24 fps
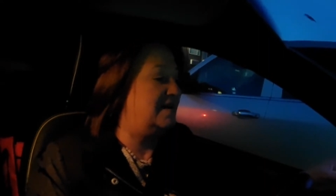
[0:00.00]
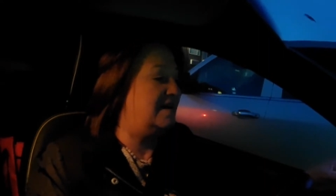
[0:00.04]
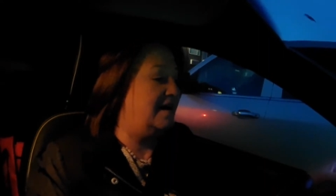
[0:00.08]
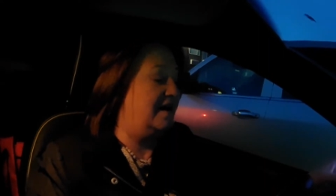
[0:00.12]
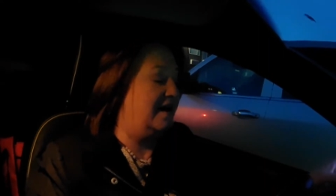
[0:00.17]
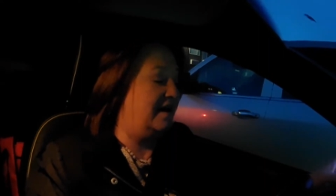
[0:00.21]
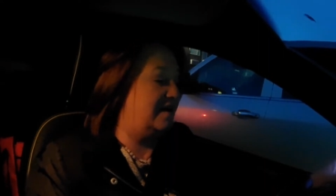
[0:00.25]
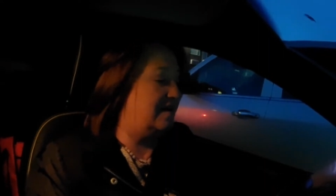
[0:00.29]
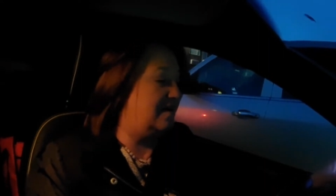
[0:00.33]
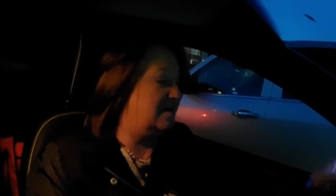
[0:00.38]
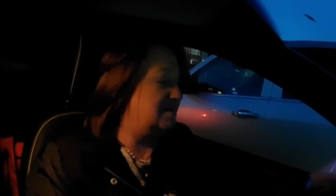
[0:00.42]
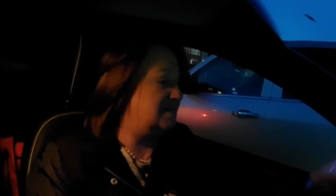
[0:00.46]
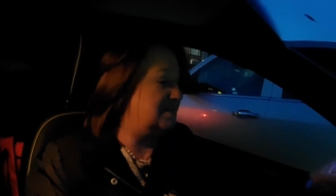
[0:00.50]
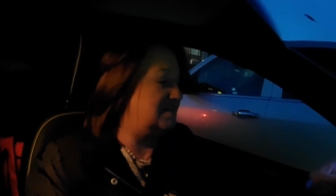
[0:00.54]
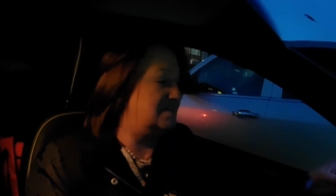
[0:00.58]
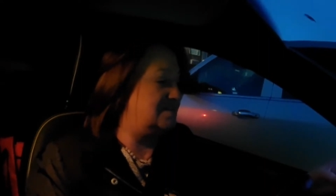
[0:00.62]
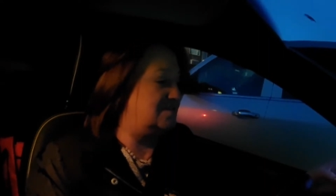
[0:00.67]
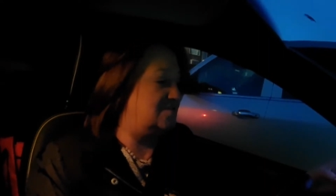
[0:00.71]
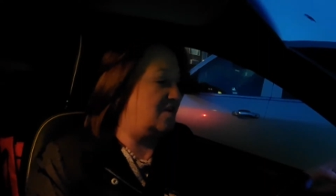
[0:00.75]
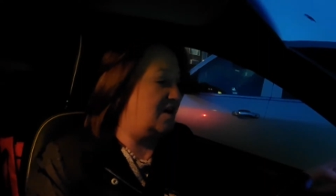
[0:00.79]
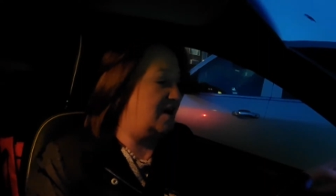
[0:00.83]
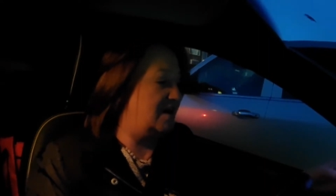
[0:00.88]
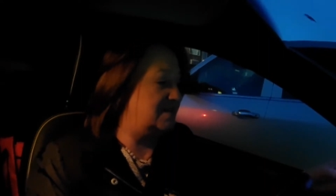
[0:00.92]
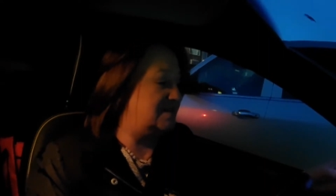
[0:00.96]
I got
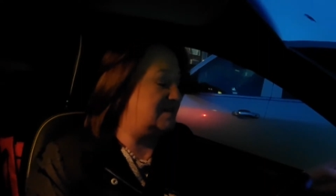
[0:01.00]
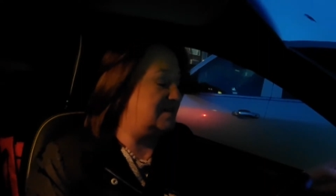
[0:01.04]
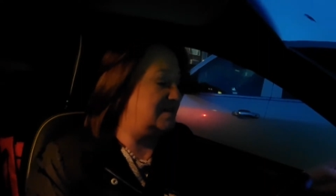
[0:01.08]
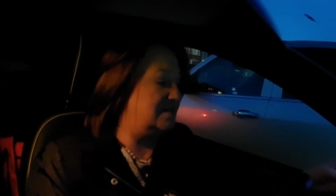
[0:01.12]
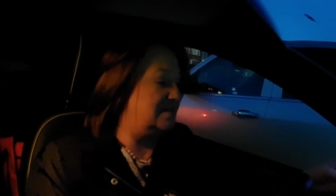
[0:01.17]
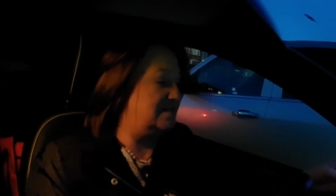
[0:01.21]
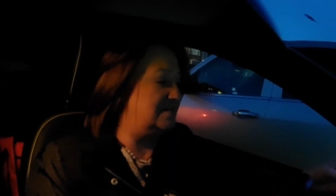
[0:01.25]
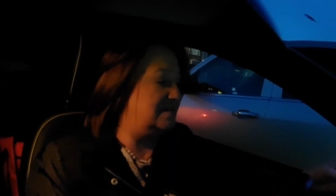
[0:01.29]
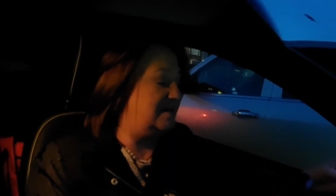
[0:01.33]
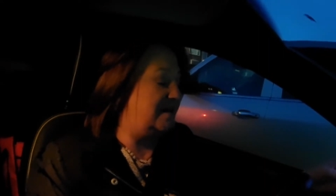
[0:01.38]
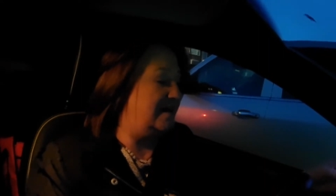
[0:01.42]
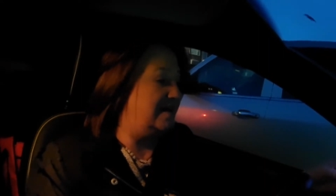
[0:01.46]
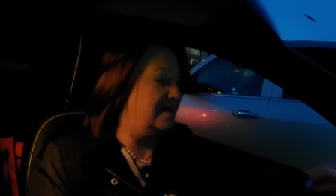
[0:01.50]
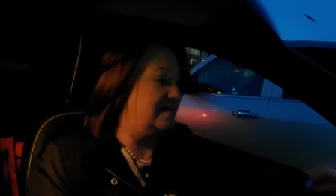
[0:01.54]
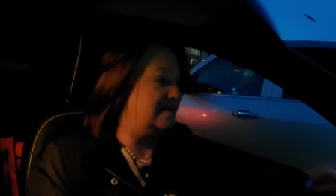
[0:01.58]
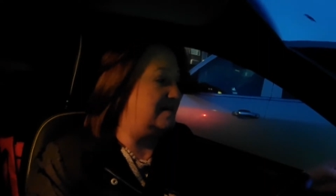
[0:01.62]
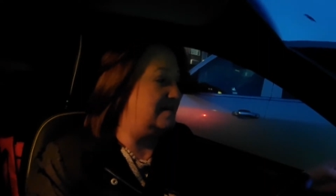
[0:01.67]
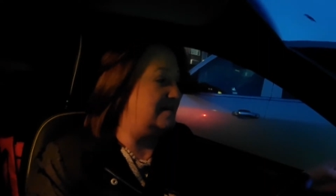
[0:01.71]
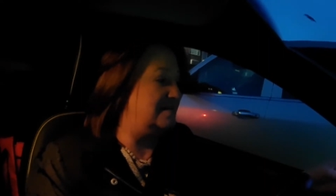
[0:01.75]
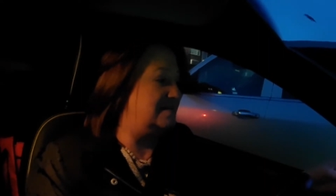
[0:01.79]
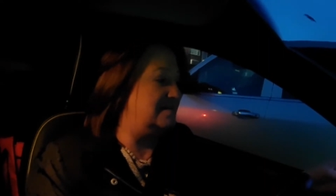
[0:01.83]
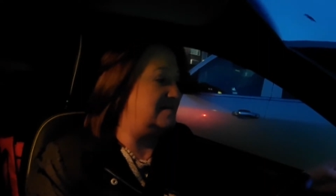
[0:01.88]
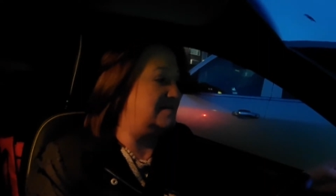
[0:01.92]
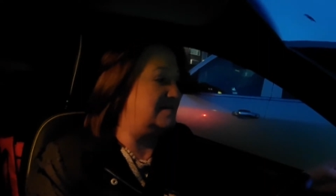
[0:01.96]
distracted
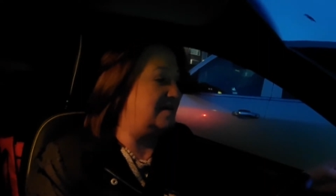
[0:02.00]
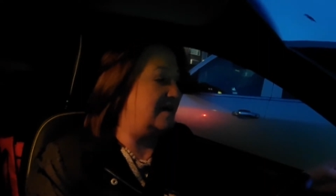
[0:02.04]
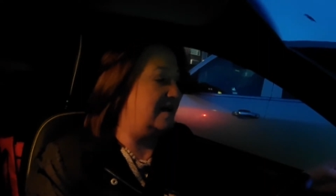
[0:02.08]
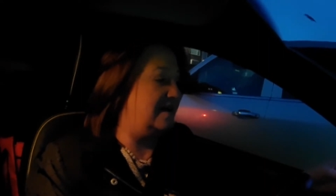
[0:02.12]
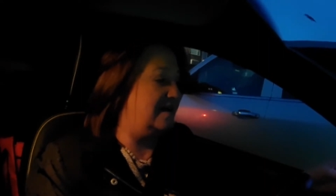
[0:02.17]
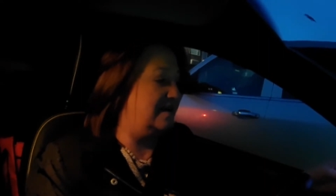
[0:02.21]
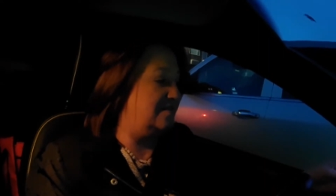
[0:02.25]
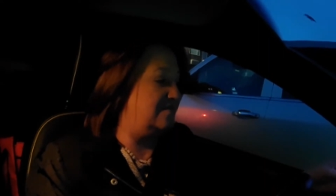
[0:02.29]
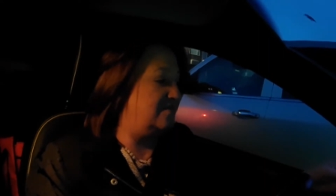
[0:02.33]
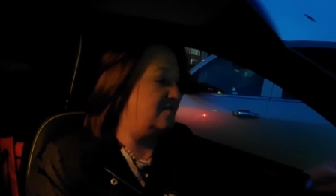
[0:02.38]
and I